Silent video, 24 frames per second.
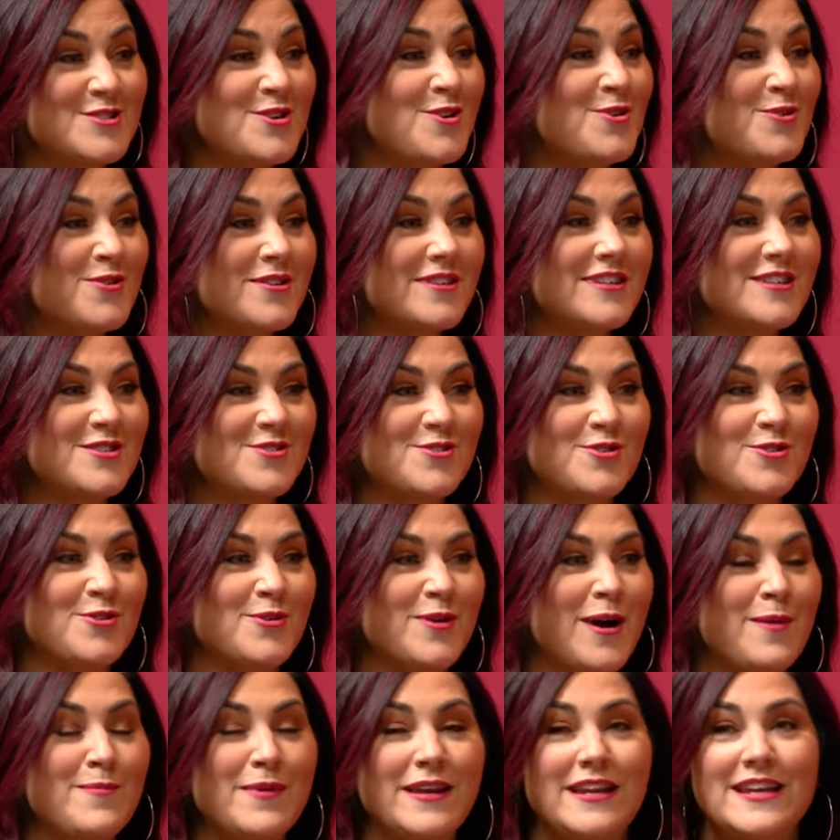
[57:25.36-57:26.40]
totally true.
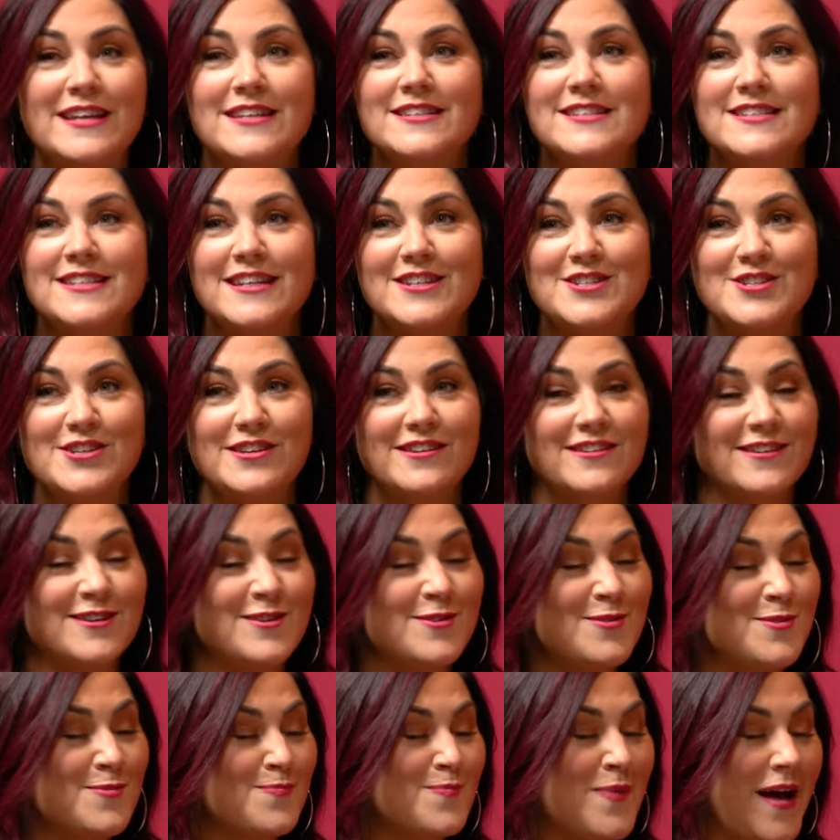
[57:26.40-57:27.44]
Yeah. I mean, he's such a
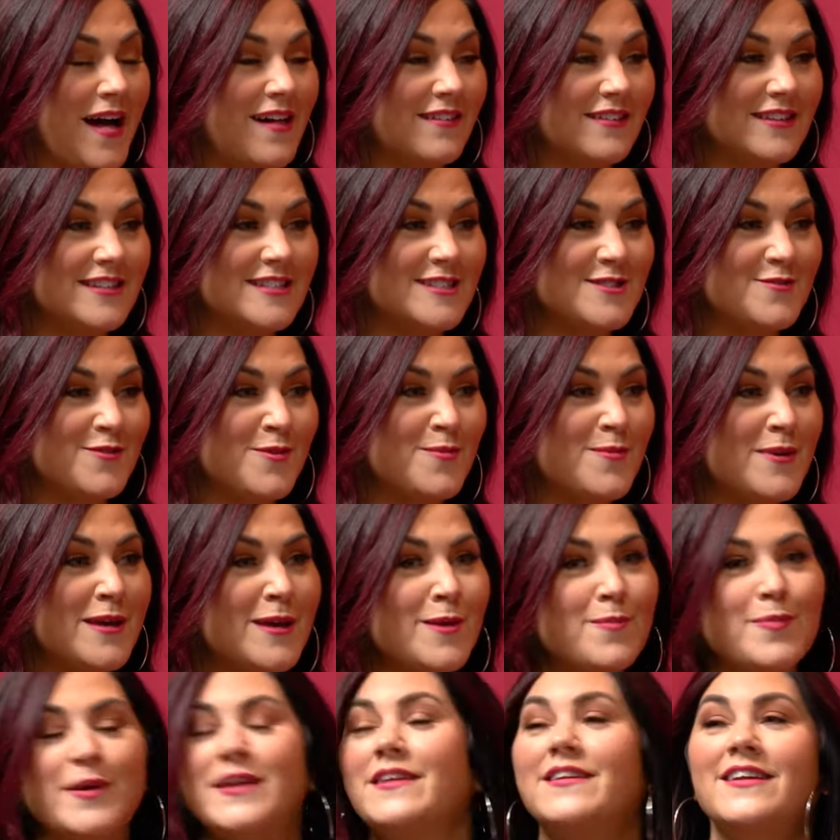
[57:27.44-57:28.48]
good balance for me,
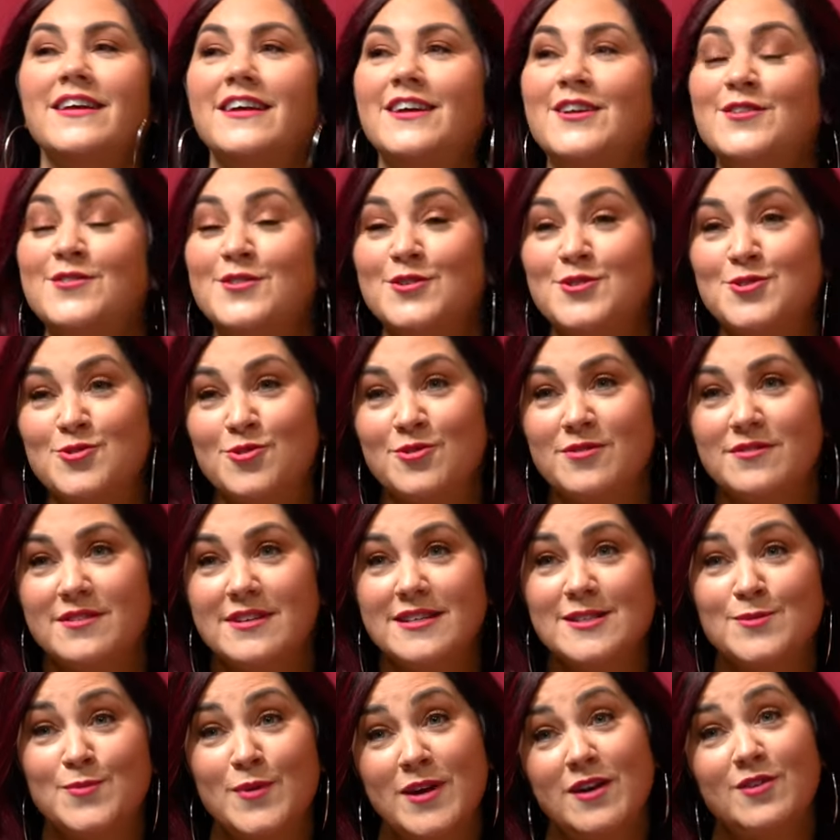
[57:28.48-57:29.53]
but the truth
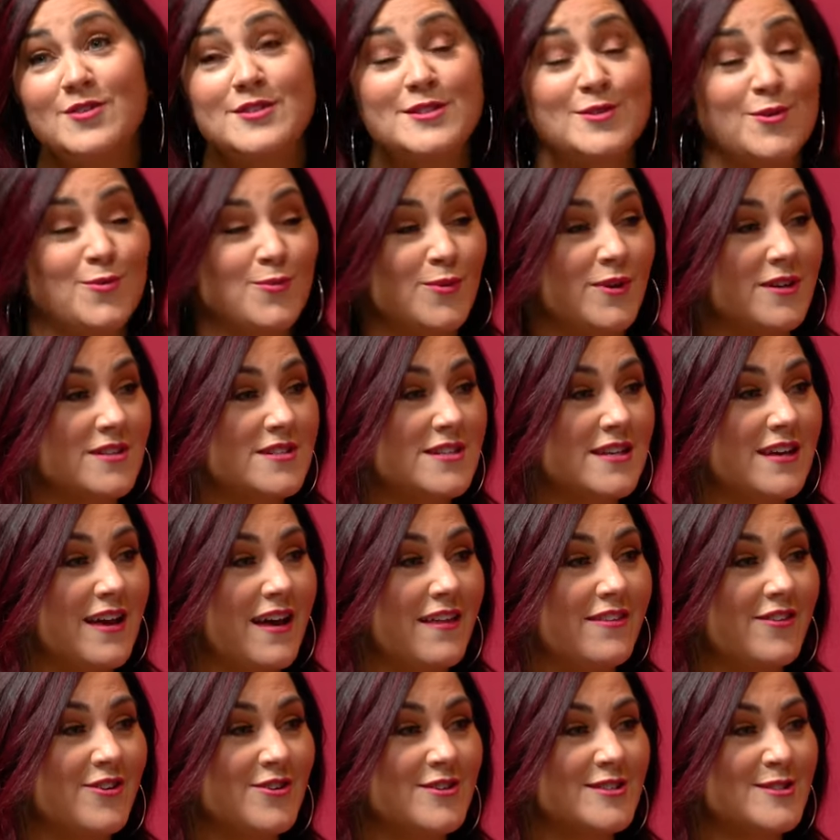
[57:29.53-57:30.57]
is we also work
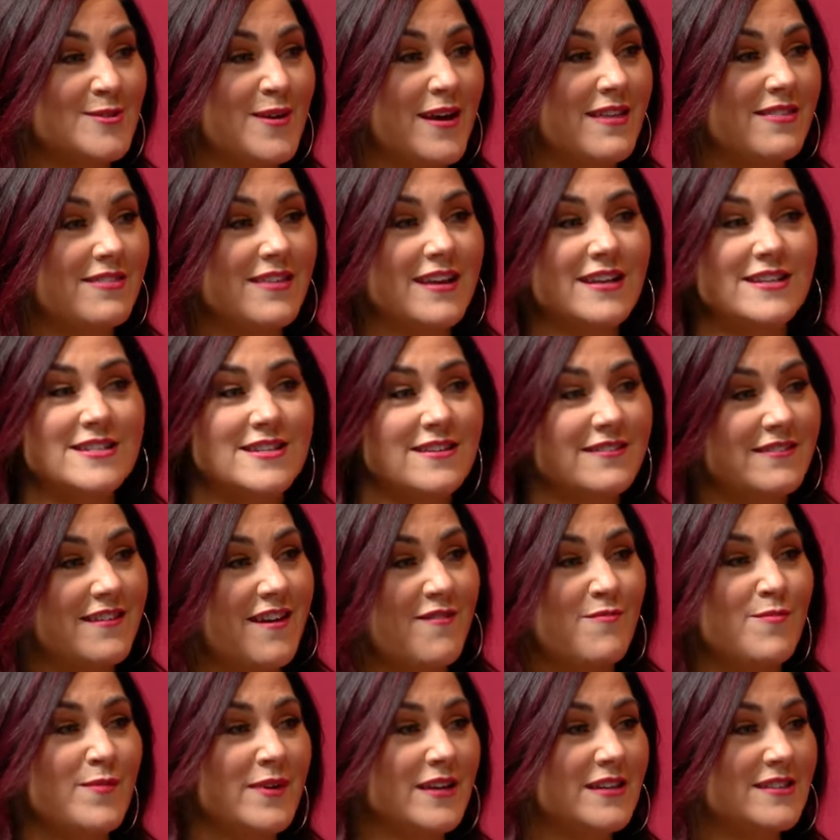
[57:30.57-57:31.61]
together so yeah. i think to
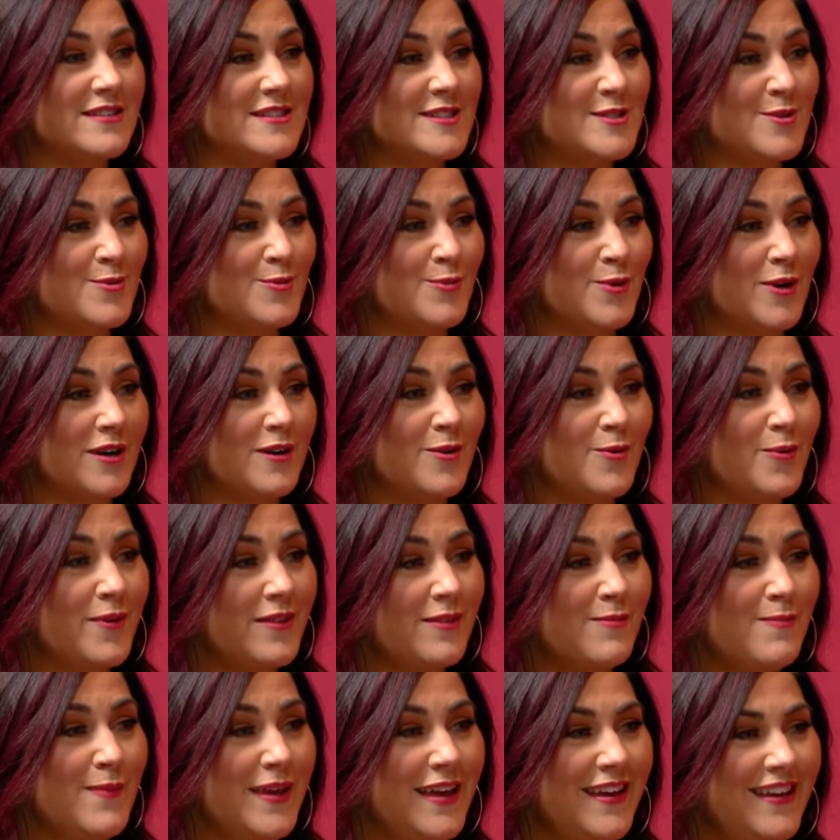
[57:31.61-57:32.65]
love me is to work
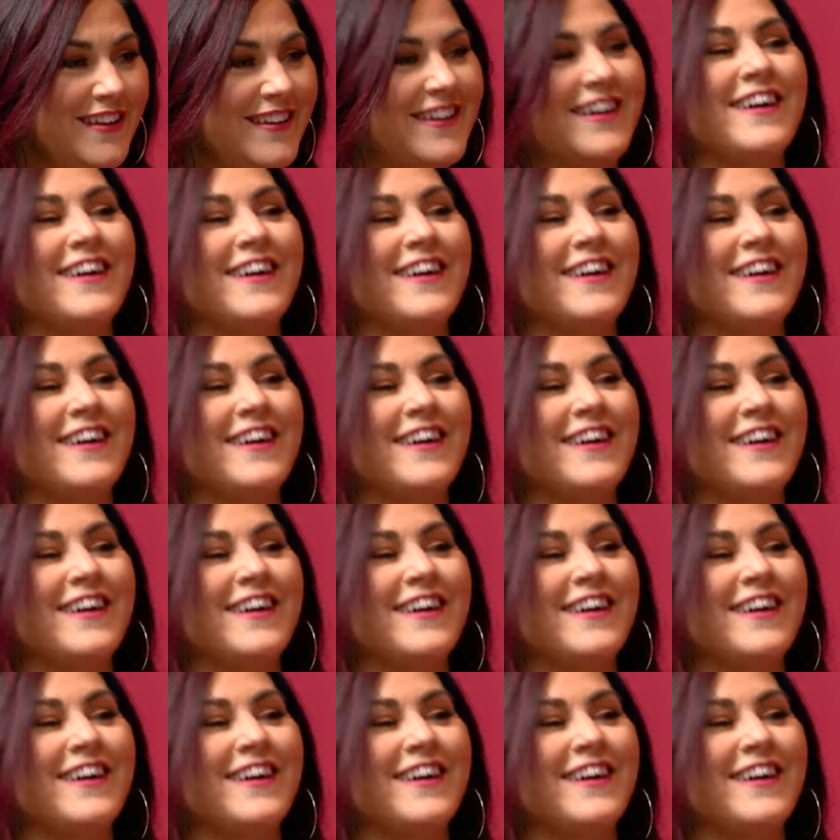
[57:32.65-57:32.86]
with me